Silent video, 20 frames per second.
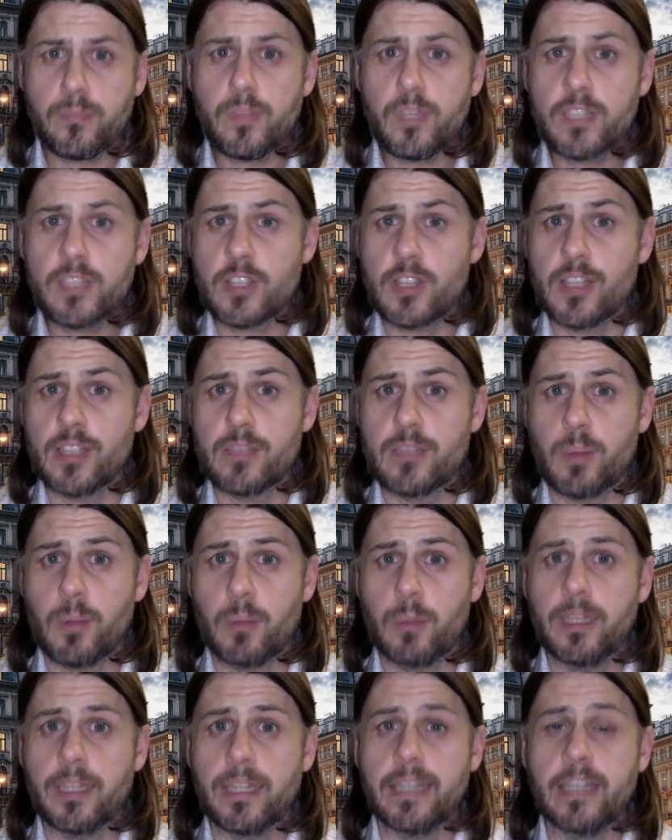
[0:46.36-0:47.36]
So there's
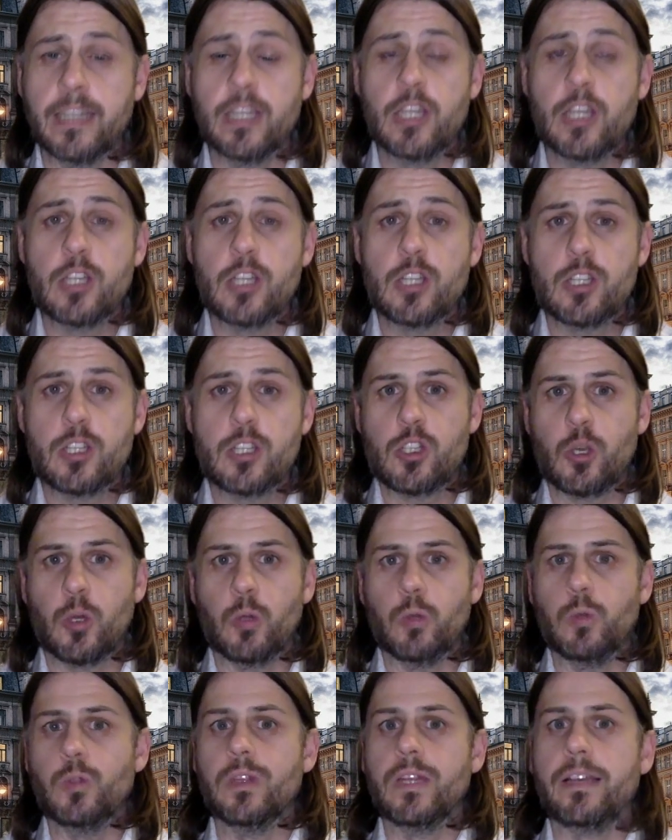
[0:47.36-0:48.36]
probably
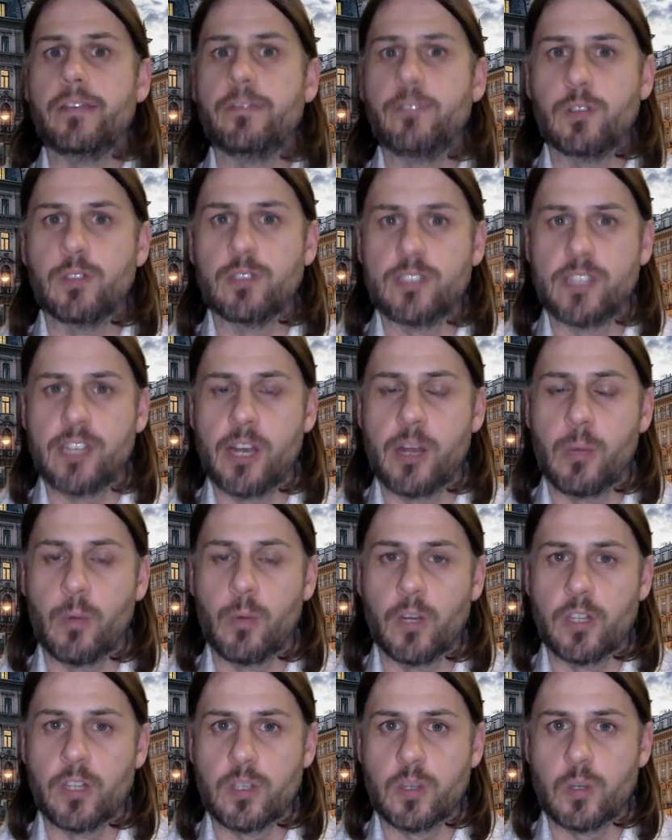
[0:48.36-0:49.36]
two levels that I
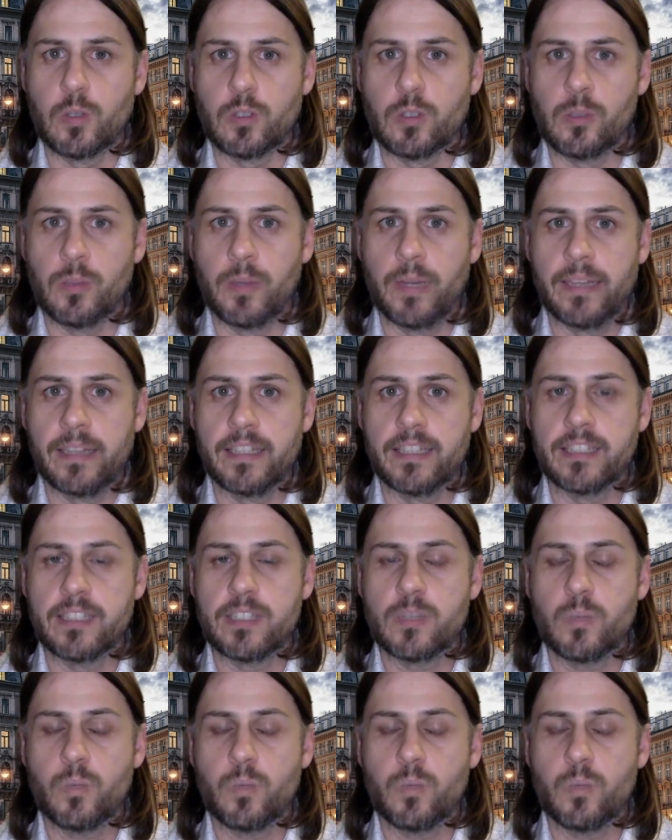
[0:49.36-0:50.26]
want to talk to about this.